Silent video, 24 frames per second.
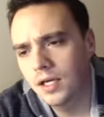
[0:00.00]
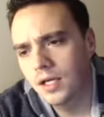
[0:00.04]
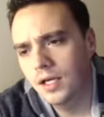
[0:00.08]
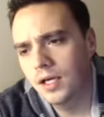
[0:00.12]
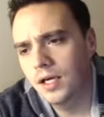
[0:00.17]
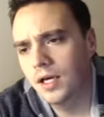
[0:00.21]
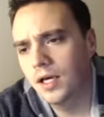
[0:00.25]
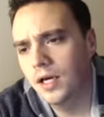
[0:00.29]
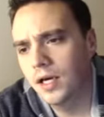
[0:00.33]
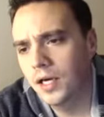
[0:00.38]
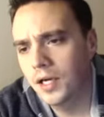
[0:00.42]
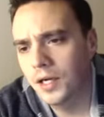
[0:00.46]

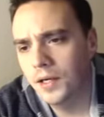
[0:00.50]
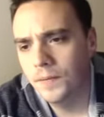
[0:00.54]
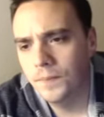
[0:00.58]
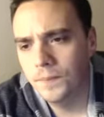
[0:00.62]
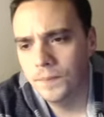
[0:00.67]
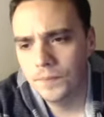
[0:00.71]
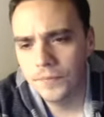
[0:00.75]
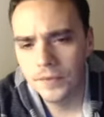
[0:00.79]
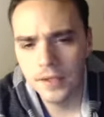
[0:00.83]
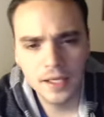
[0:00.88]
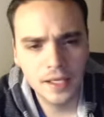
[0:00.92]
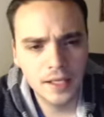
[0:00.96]

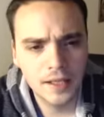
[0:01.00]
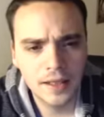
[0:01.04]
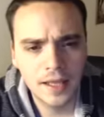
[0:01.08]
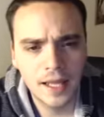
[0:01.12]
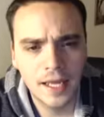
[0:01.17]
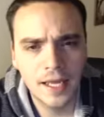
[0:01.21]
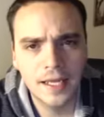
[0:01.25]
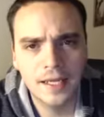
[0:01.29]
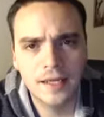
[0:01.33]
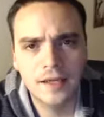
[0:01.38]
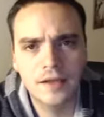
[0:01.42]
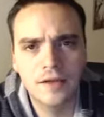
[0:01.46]
Um,
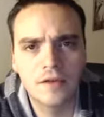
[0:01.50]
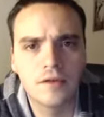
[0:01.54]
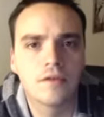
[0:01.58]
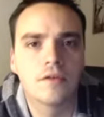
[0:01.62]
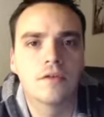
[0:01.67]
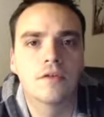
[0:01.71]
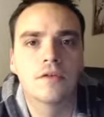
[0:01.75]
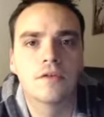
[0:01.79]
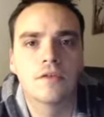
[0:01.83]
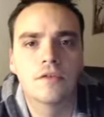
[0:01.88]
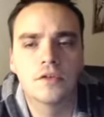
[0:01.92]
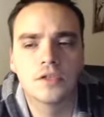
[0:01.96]
like
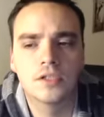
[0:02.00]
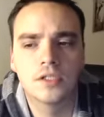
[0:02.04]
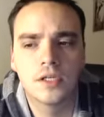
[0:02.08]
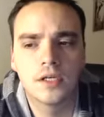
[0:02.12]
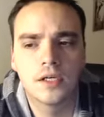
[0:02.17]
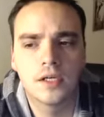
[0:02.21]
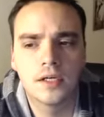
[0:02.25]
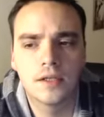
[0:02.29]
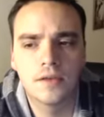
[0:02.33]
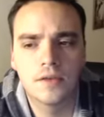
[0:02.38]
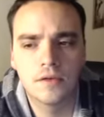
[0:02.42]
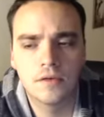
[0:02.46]
there's
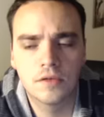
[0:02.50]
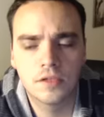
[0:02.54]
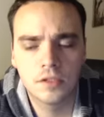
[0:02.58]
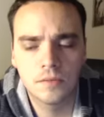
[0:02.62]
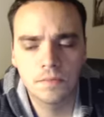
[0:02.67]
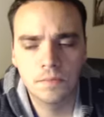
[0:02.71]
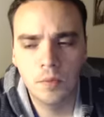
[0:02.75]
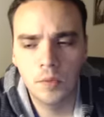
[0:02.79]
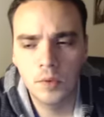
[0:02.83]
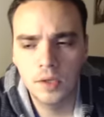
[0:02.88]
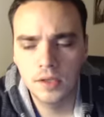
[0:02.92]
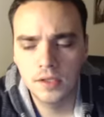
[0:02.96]
a there's a
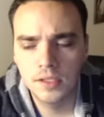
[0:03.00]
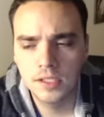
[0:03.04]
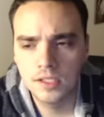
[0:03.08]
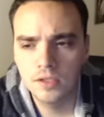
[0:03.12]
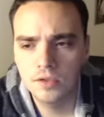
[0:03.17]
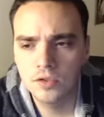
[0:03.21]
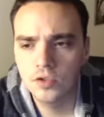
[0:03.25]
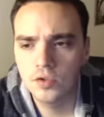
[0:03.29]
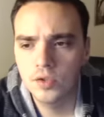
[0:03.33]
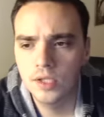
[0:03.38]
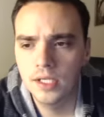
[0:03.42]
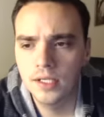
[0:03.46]
point in the skill
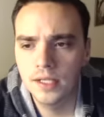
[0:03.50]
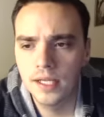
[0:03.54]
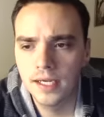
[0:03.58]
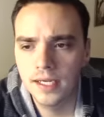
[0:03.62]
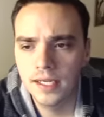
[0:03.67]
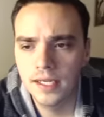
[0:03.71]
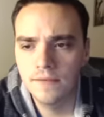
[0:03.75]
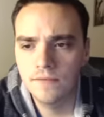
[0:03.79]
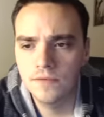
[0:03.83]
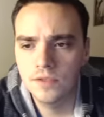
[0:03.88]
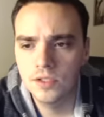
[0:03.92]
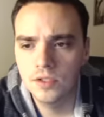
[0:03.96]
tree that
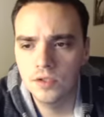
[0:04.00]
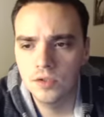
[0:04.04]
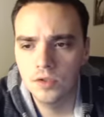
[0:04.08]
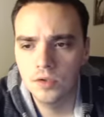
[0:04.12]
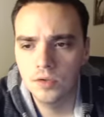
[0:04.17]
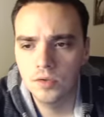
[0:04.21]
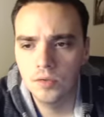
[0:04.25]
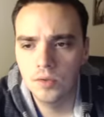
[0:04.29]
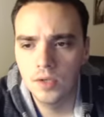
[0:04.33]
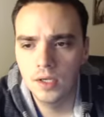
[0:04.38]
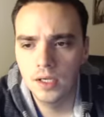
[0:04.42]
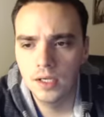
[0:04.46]
gives
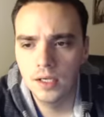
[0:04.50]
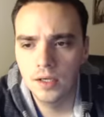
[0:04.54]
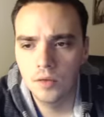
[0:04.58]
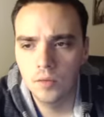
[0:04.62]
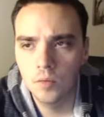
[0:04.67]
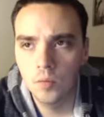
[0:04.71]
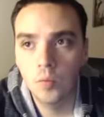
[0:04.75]
you uh,